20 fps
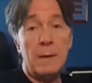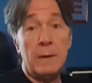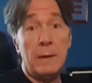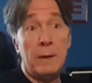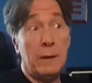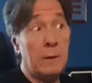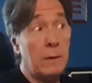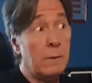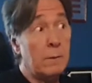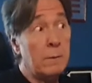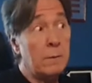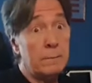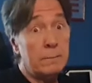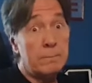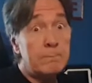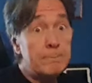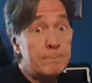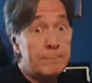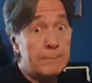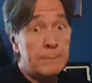You know,
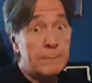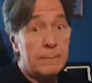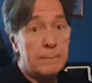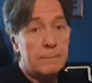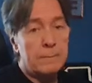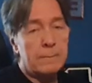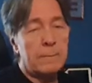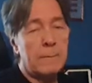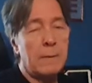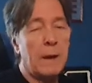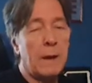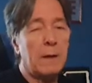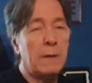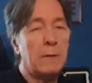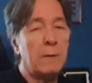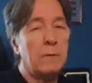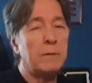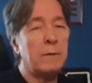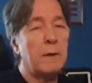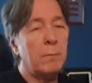that
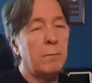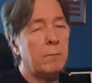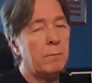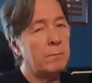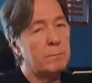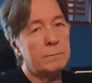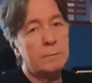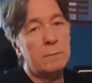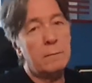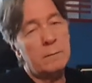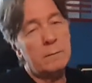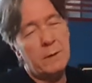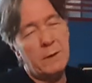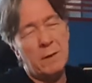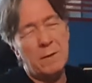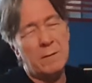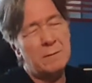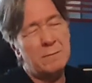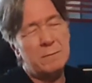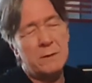close up, you
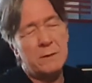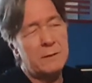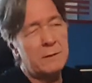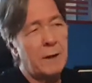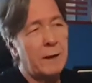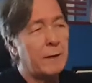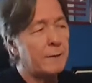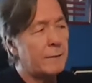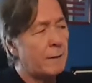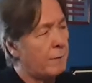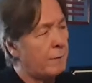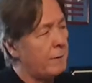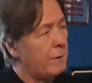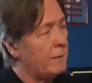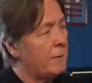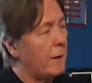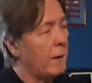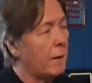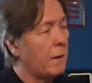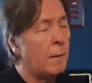know, just like a selfie
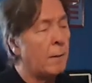stick.